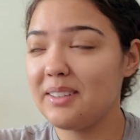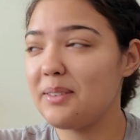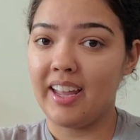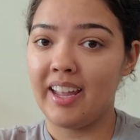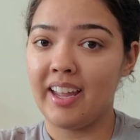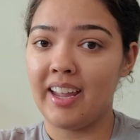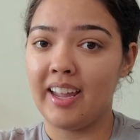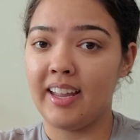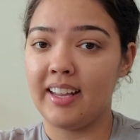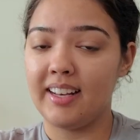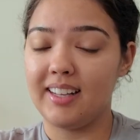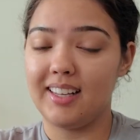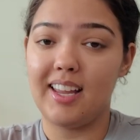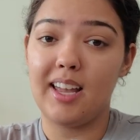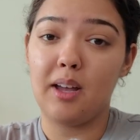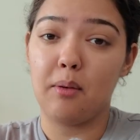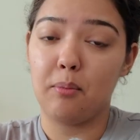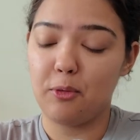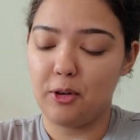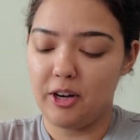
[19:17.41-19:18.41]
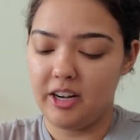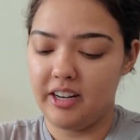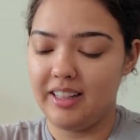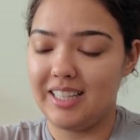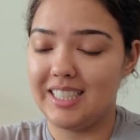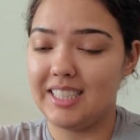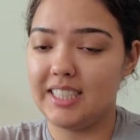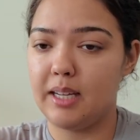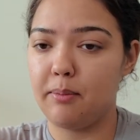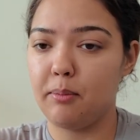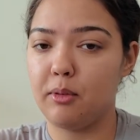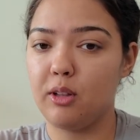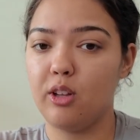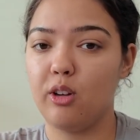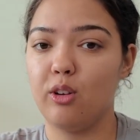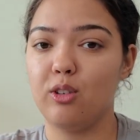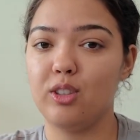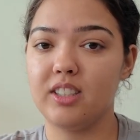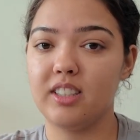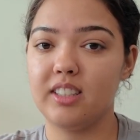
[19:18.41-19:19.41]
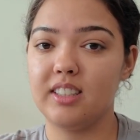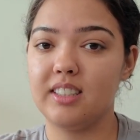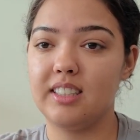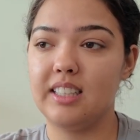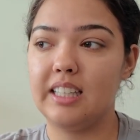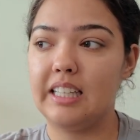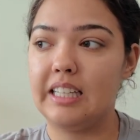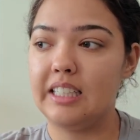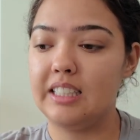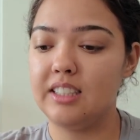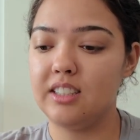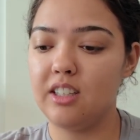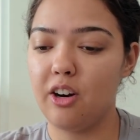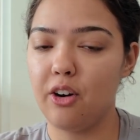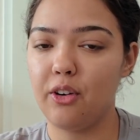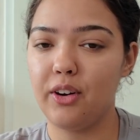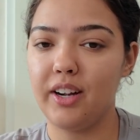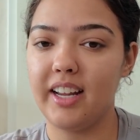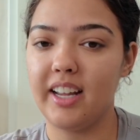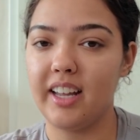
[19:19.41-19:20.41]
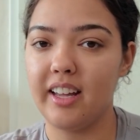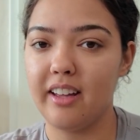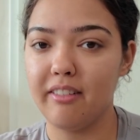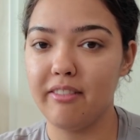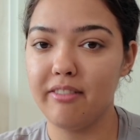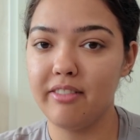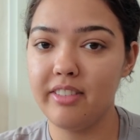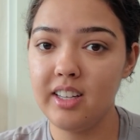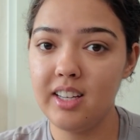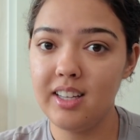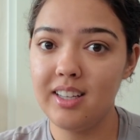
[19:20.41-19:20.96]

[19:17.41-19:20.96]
And yeah, I'm wearing the same clothes because these already have